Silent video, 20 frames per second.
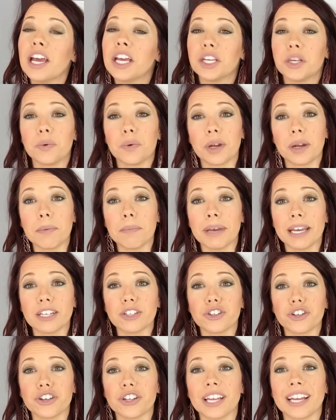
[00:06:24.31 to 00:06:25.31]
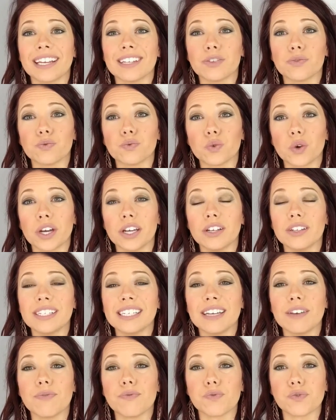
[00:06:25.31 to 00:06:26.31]
You want to make sure that it's
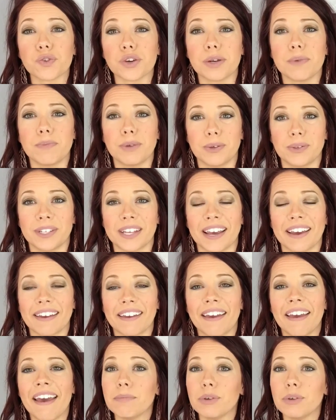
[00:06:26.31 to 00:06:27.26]
royalty-free music.